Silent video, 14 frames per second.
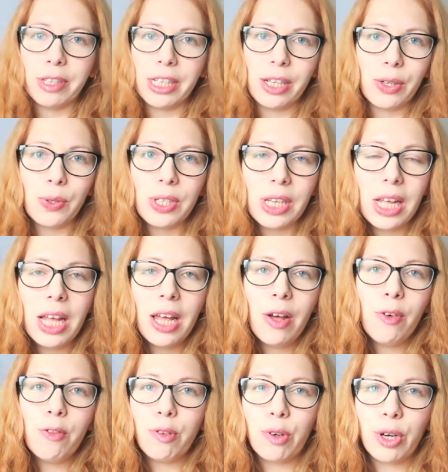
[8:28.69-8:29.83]
videos
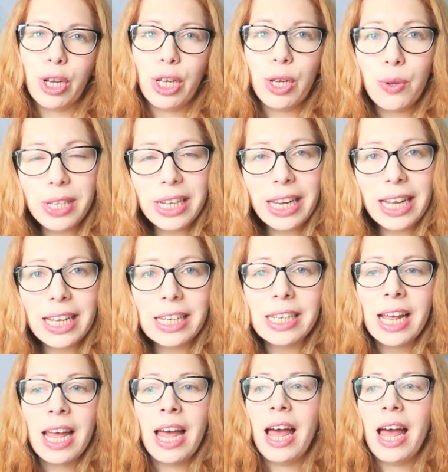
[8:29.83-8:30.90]
for using it.